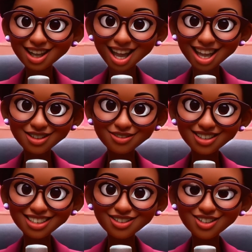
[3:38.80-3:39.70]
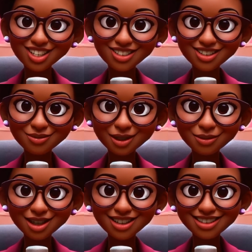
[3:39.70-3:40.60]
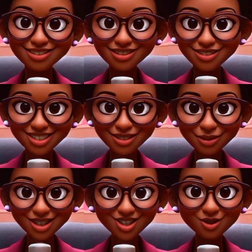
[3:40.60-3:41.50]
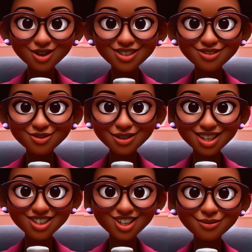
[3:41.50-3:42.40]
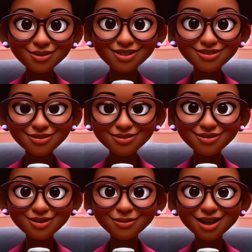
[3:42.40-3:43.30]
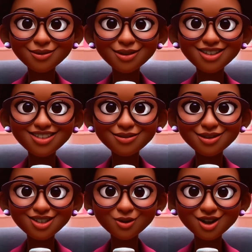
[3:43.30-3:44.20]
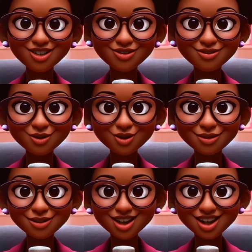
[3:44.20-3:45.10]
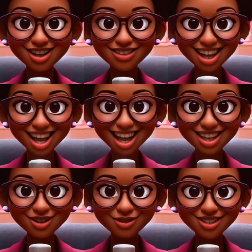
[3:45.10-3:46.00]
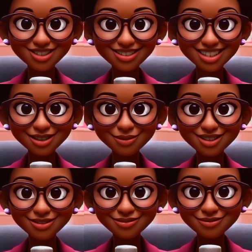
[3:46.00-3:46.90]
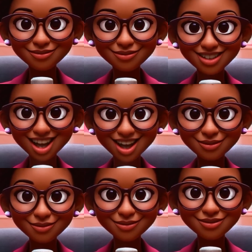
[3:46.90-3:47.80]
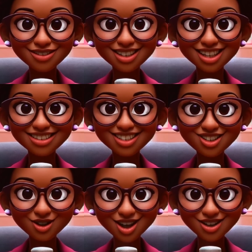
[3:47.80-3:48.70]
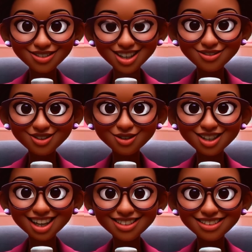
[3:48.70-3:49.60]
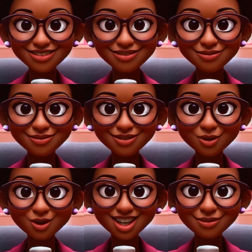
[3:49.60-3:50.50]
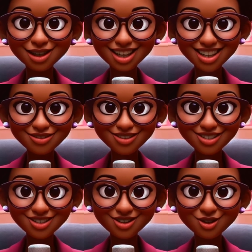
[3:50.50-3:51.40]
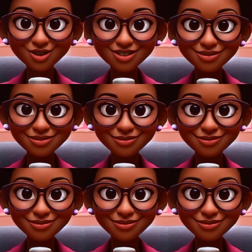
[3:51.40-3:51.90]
I have clean sheets on my bed, special ones from Egypt. My bed smells wonderful with myrrh, aloes, and cinnamon. Come, let's enjoy ourselves all night. We can make love until dawn.